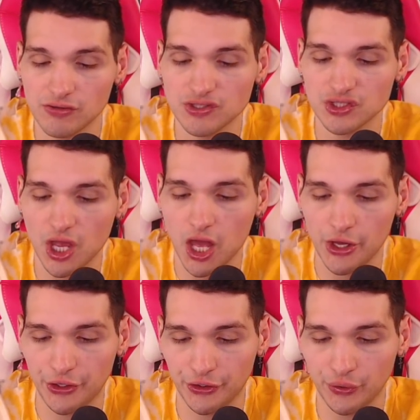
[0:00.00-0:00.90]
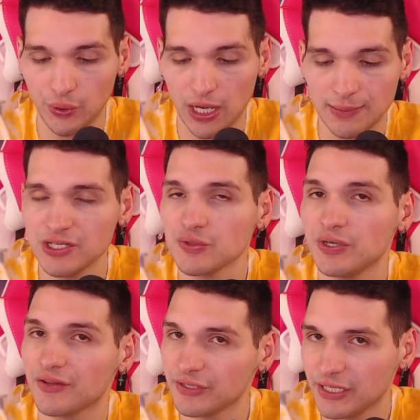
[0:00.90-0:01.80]
So I'm going to do
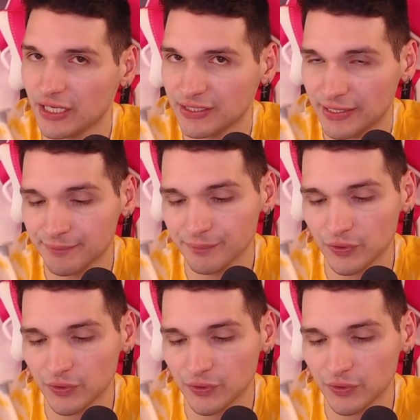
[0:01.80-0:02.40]
another reading on them.